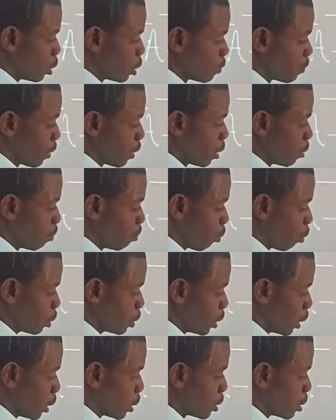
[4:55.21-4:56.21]
it's very
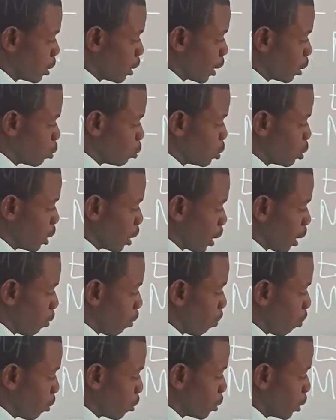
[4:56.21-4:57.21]
important that you check
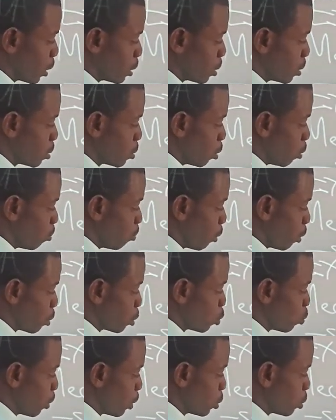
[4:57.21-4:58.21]
our lessons on
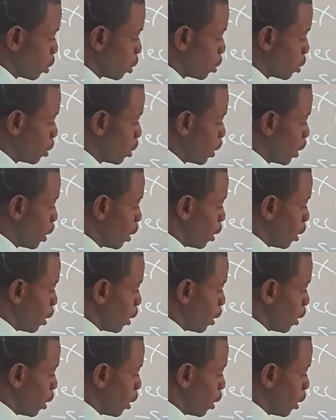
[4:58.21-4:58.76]
punctuation.